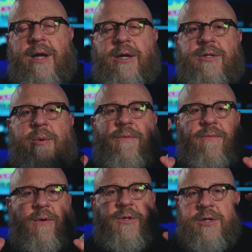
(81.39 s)
So at
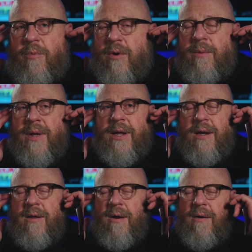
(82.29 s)
first you put them in
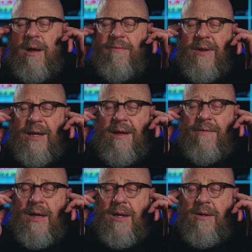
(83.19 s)
and you go, "I feel like I have
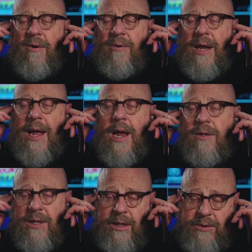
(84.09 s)
a head cold. I
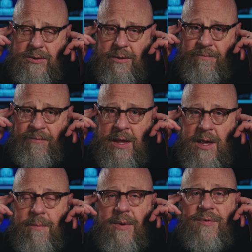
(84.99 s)
hate this."
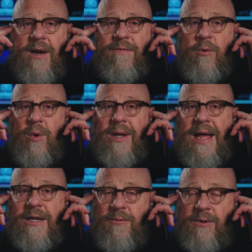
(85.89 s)
But then if you
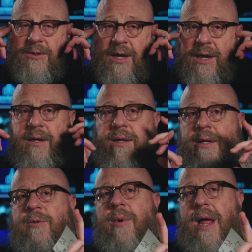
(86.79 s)
relax for a second,
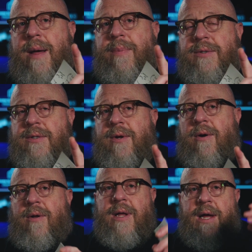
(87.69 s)
here's what happens. It's
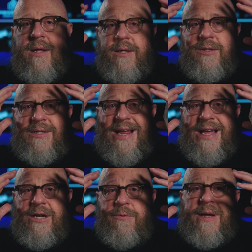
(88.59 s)
called the
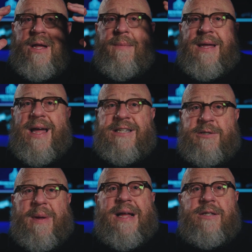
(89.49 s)
stage becoming
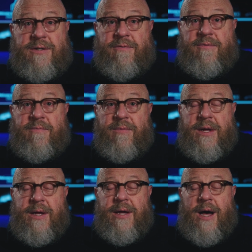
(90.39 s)
expansive.
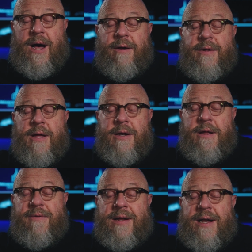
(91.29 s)

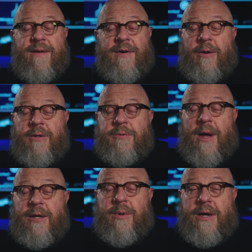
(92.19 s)
In fact, I even close
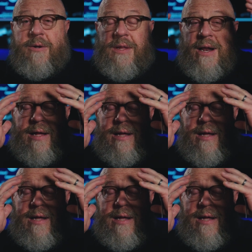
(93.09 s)
my eyes when I do that.